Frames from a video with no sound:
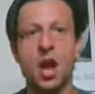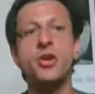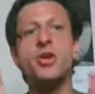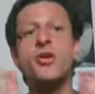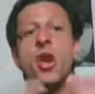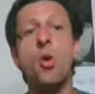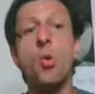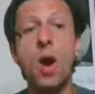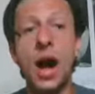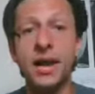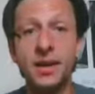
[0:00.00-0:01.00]
No
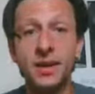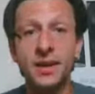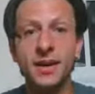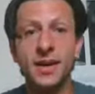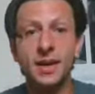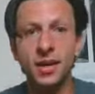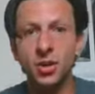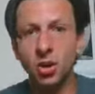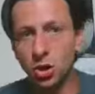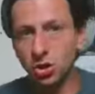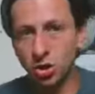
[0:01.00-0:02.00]
one can
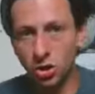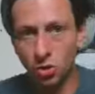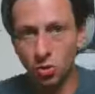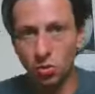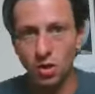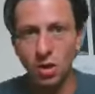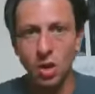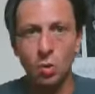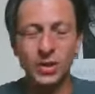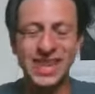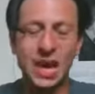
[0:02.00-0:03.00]
hurt you
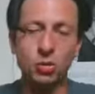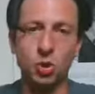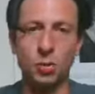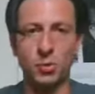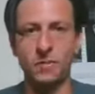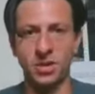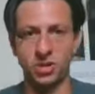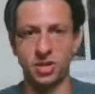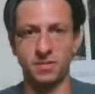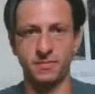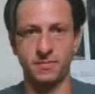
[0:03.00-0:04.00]
without your
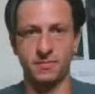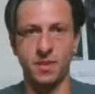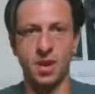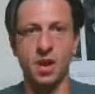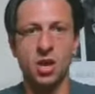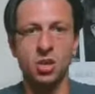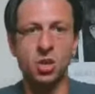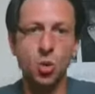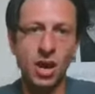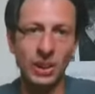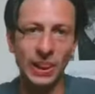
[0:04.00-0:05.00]
permission.
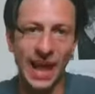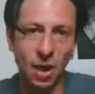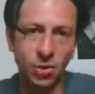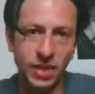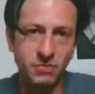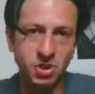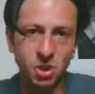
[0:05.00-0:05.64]
You allow them